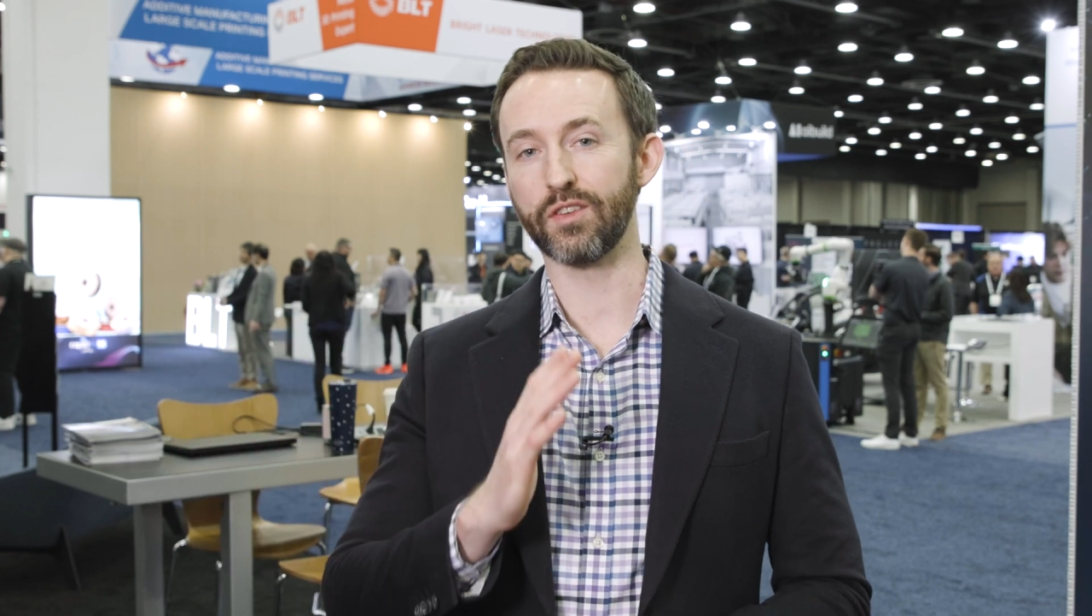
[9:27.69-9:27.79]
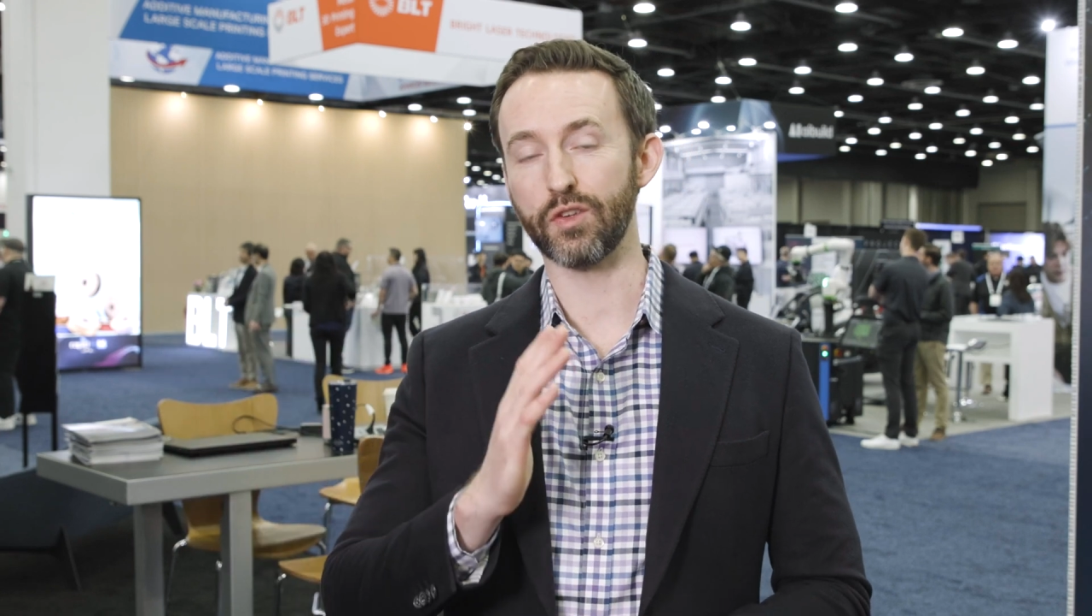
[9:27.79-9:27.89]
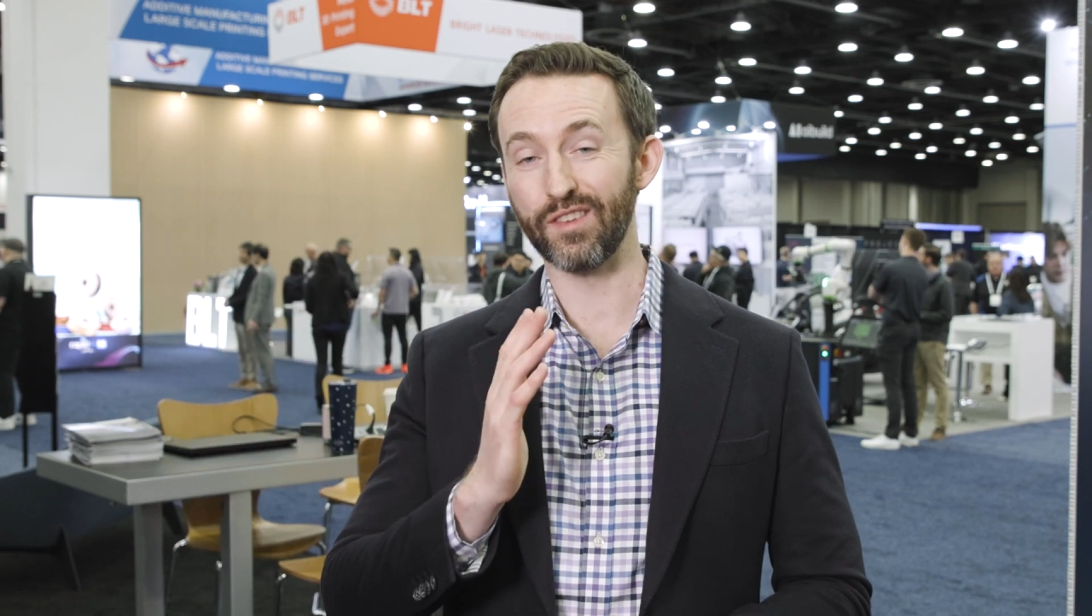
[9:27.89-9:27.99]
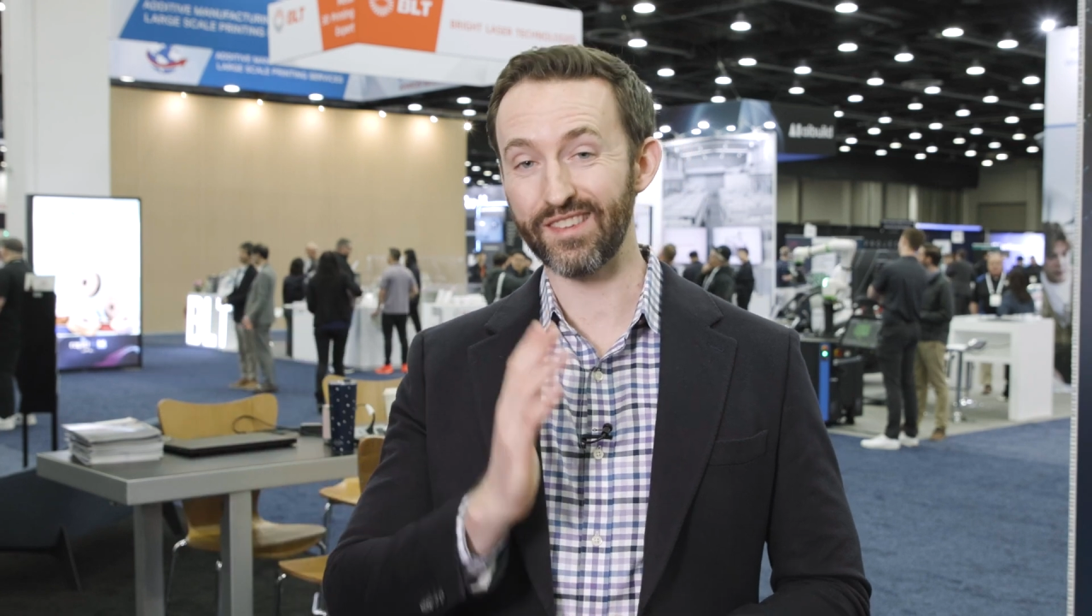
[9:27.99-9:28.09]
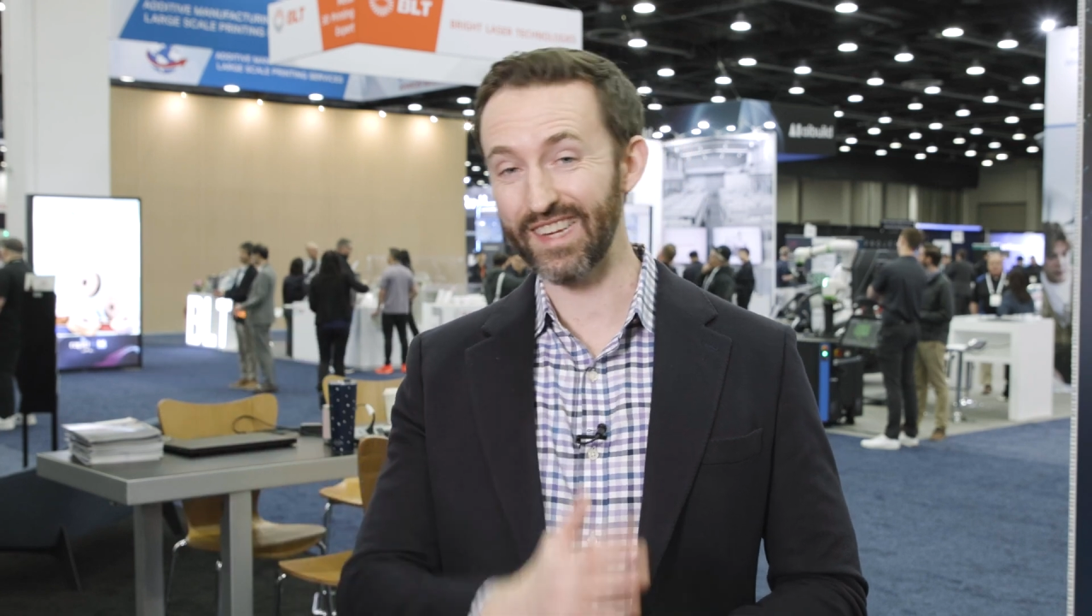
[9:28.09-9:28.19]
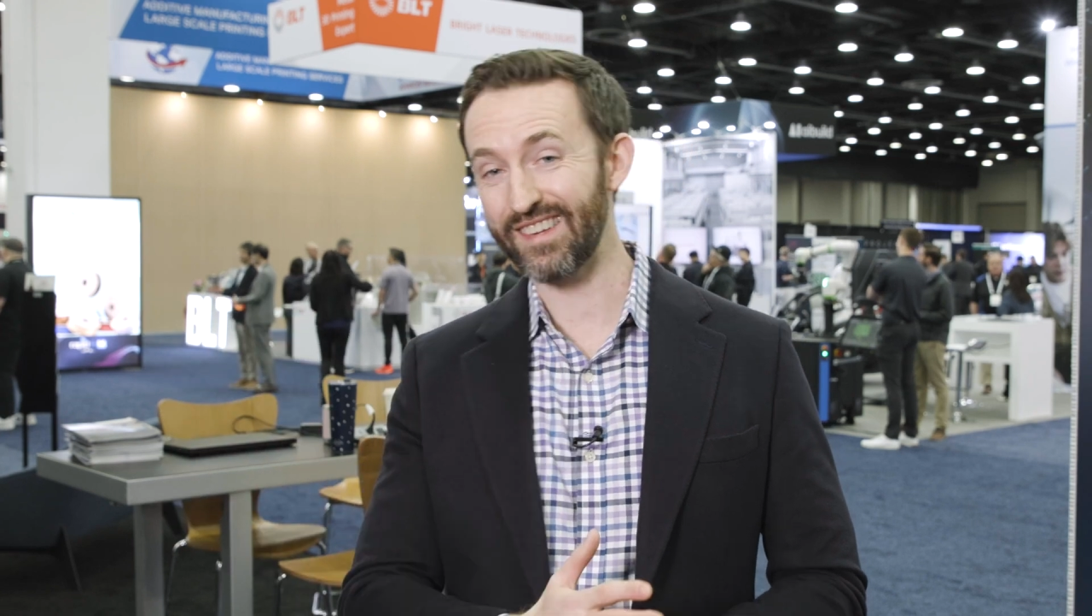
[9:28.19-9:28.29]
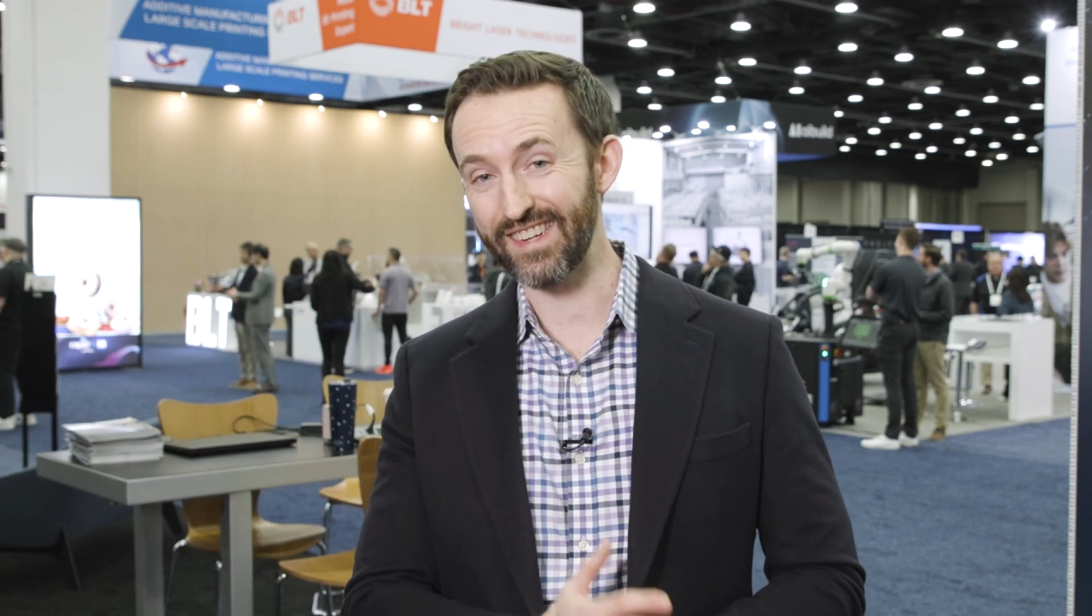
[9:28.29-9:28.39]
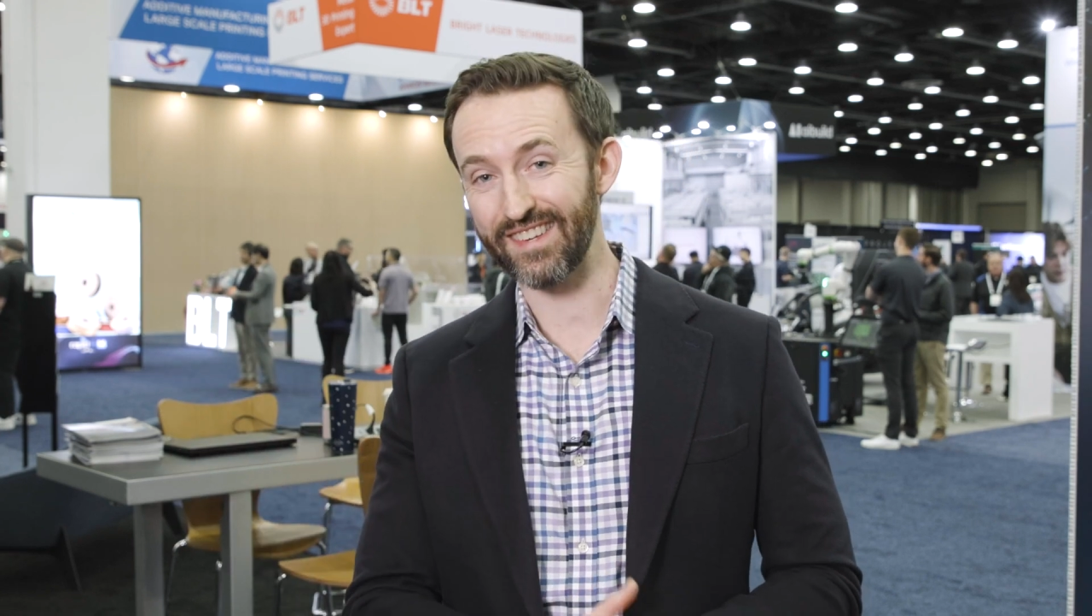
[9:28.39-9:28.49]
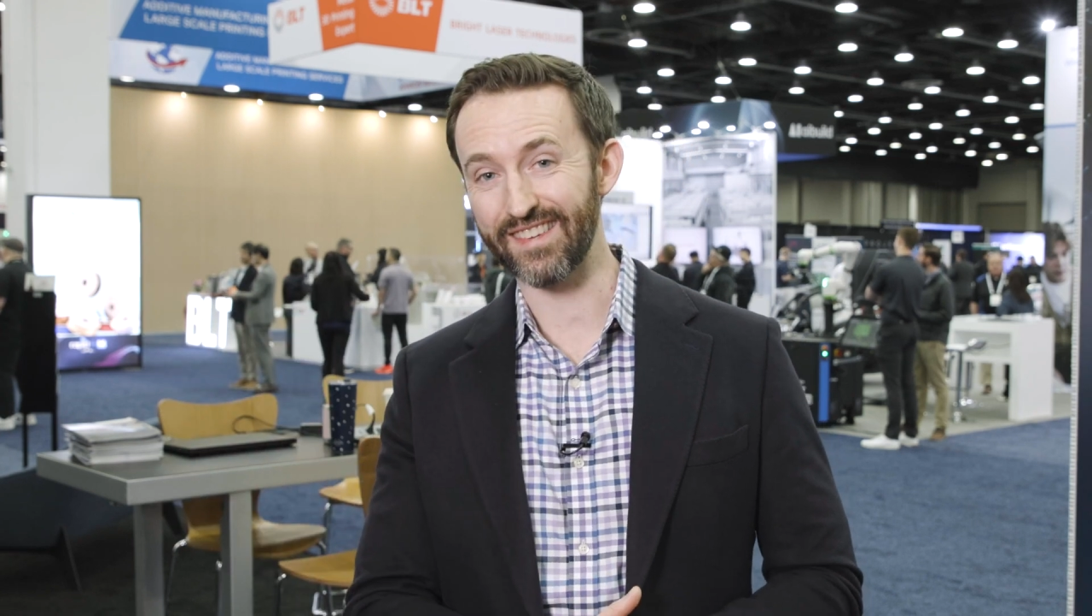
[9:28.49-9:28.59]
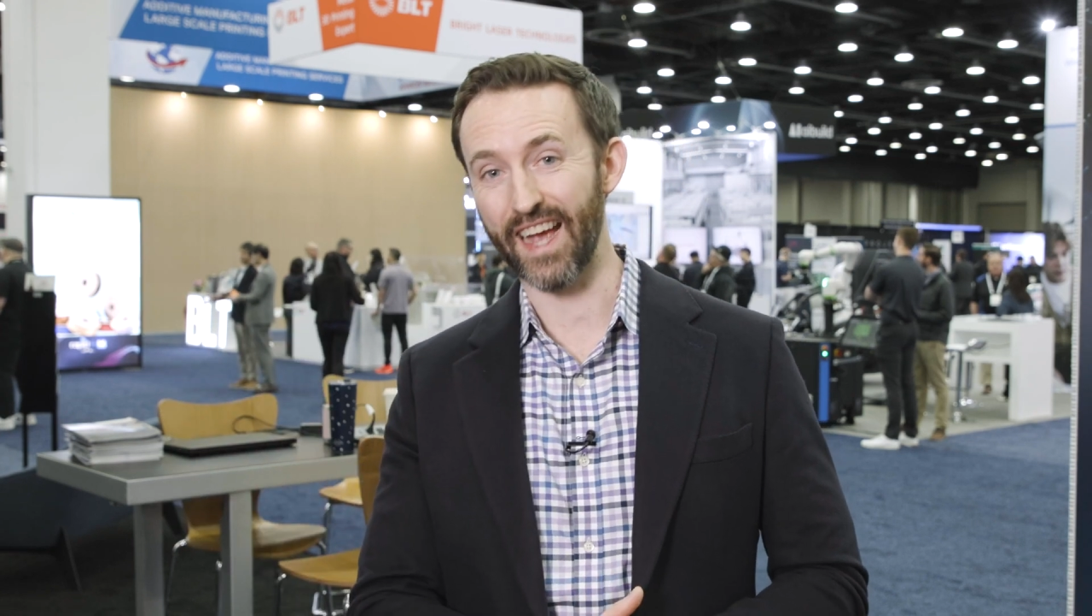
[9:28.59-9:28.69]
to
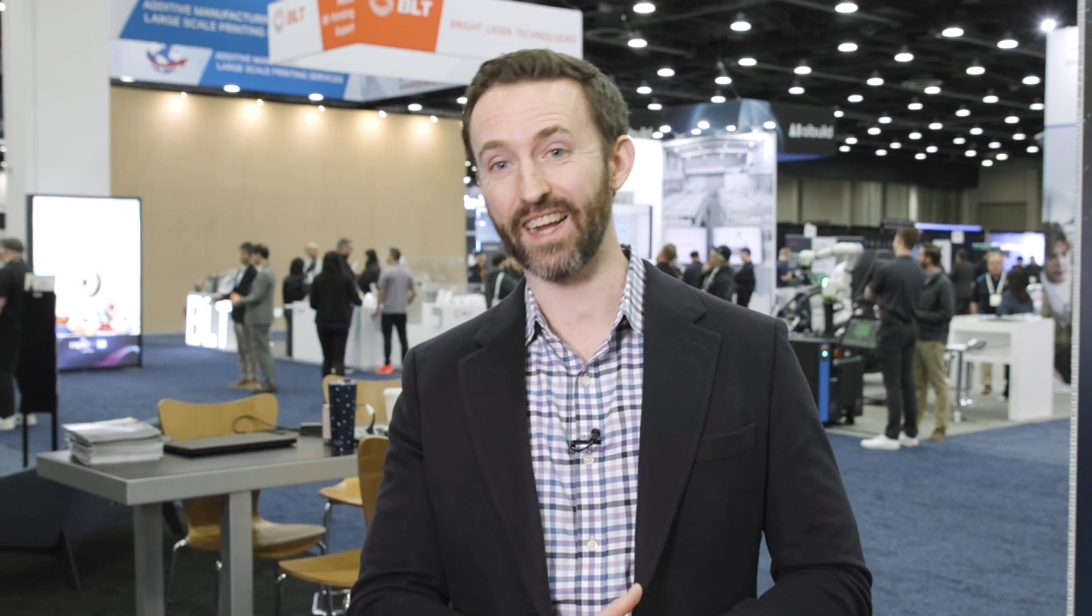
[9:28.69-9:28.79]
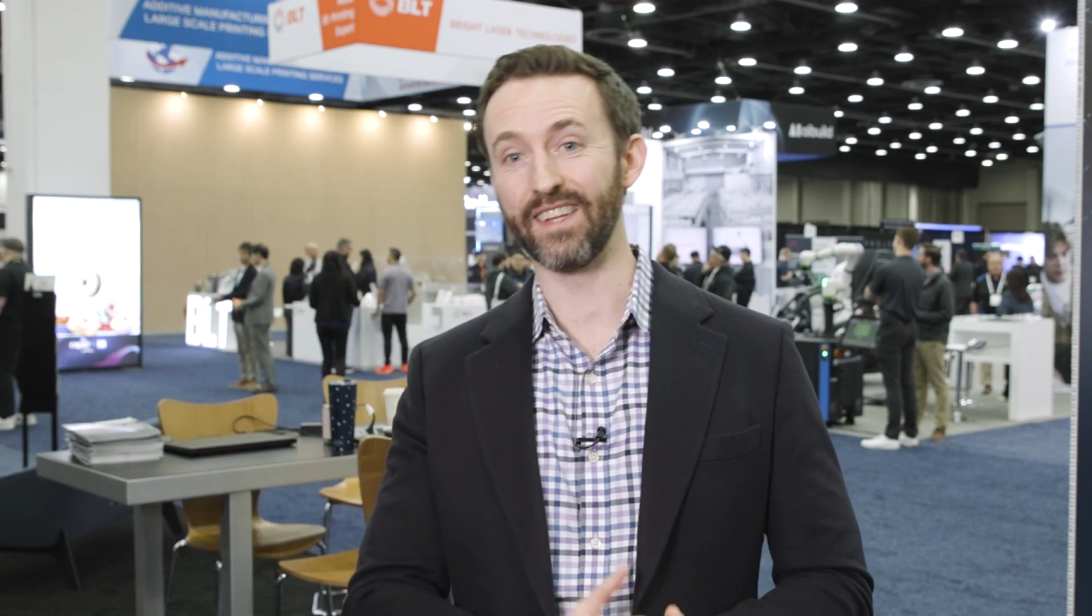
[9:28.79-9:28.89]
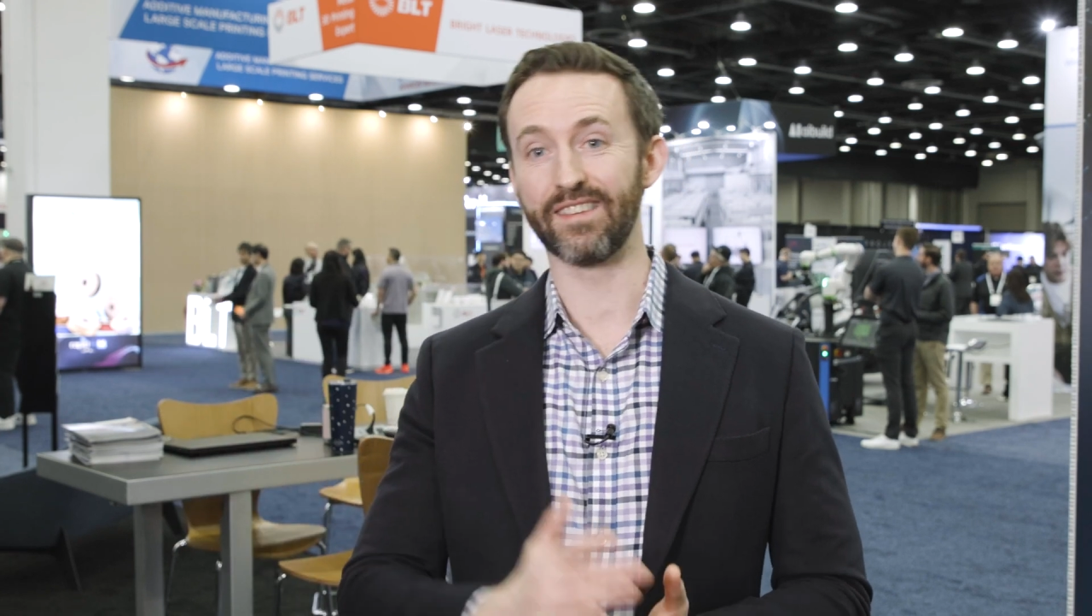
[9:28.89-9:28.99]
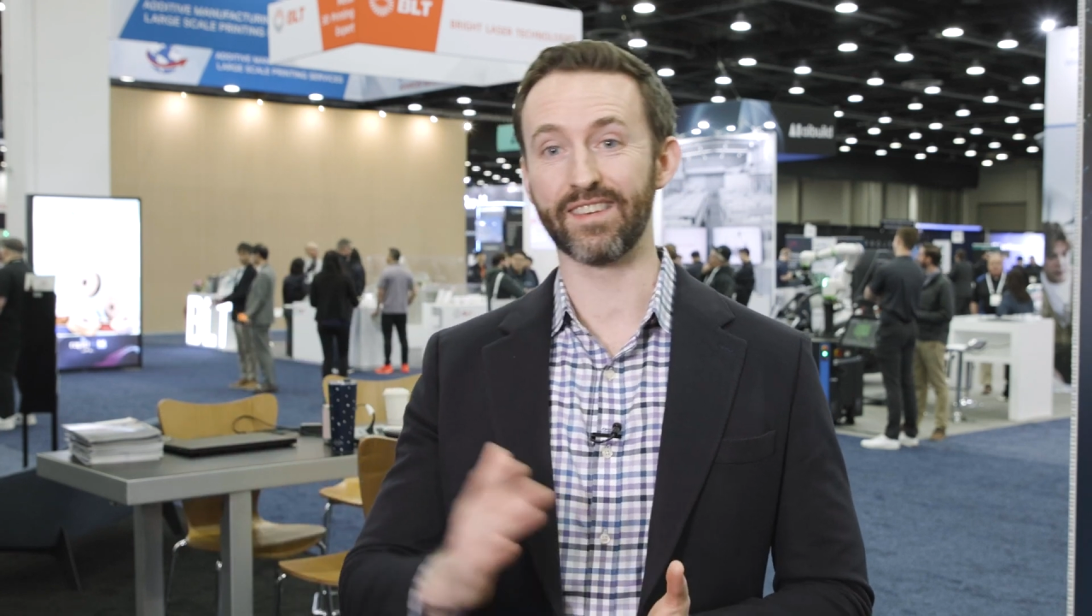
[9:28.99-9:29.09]
60 seconds